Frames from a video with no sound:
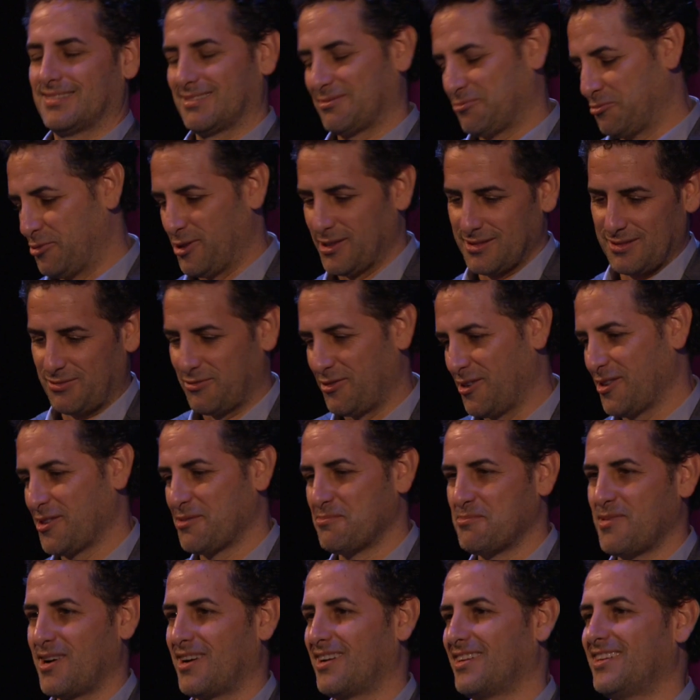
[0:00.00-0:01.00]
One for the
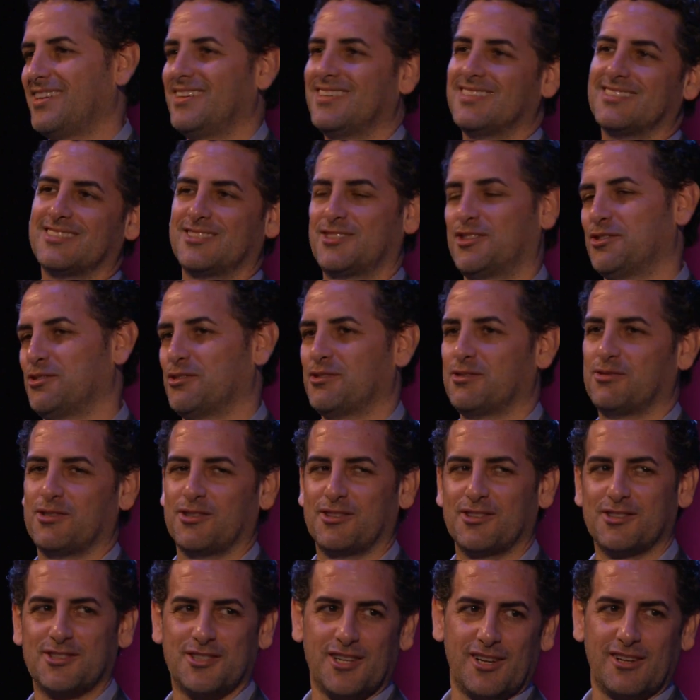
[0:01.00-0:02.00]
mind, two for
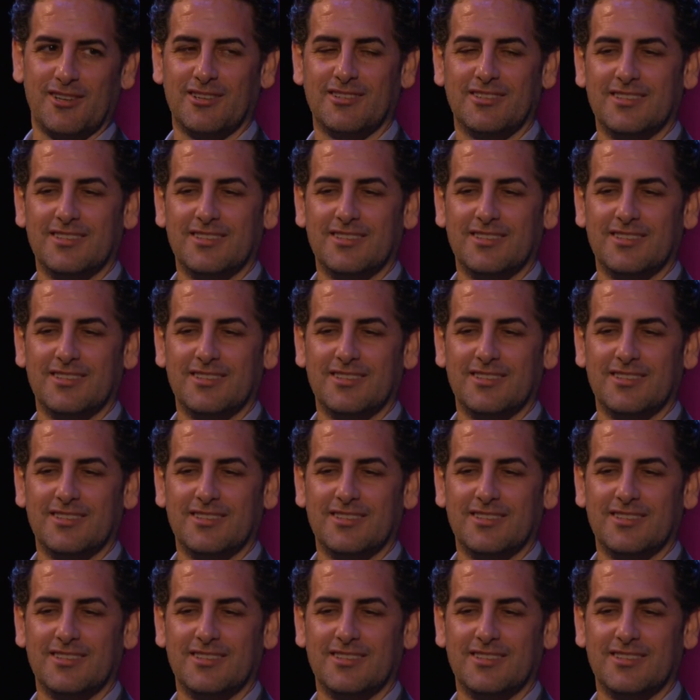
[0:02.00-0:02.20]
the show.